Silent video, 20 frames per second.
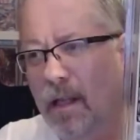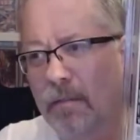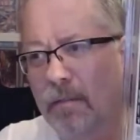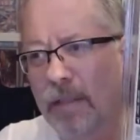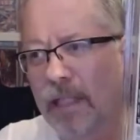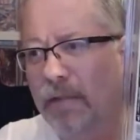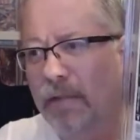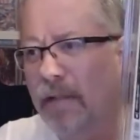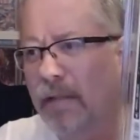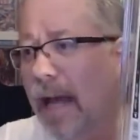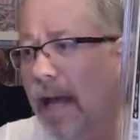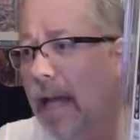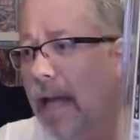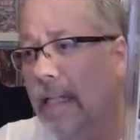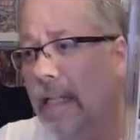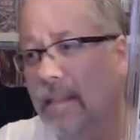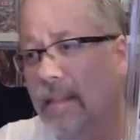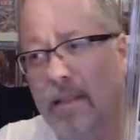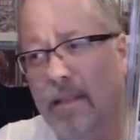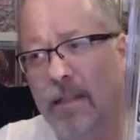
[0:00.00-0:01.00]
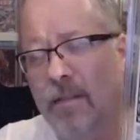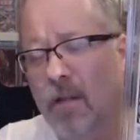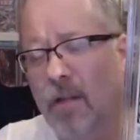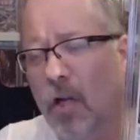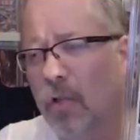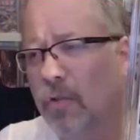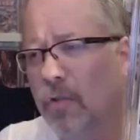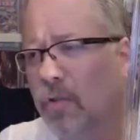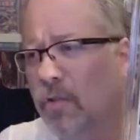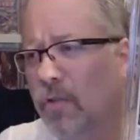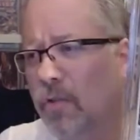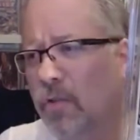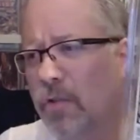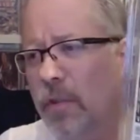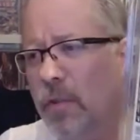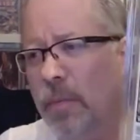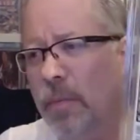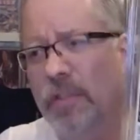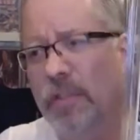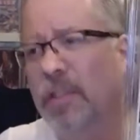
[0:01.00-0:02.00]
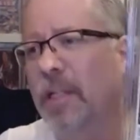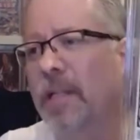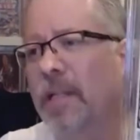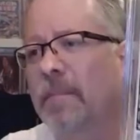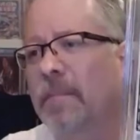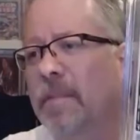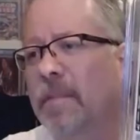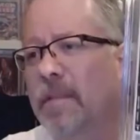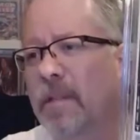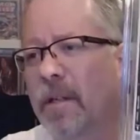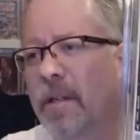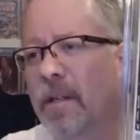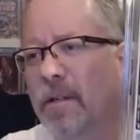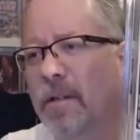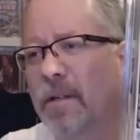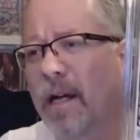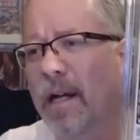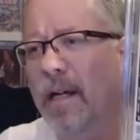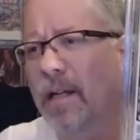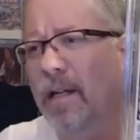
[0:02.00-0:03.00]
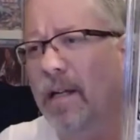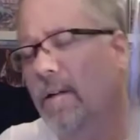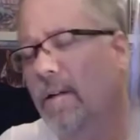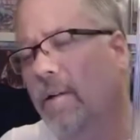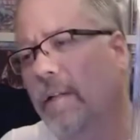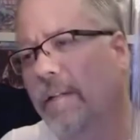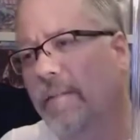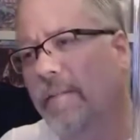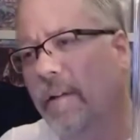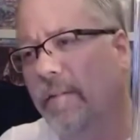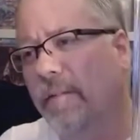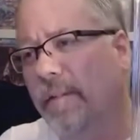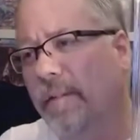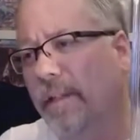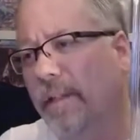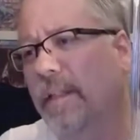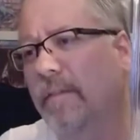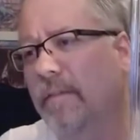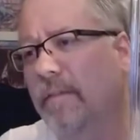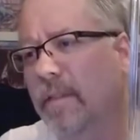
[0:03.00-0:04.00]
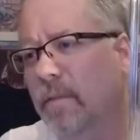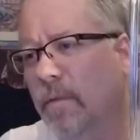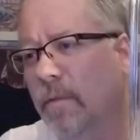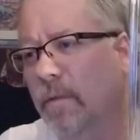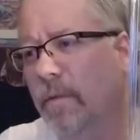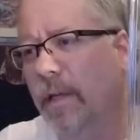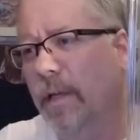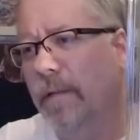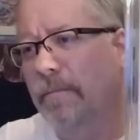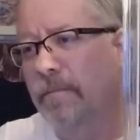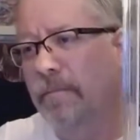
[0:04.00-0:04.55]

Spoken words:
Even 9.8's, these are super cheap, so I don't even know if I could give this one away.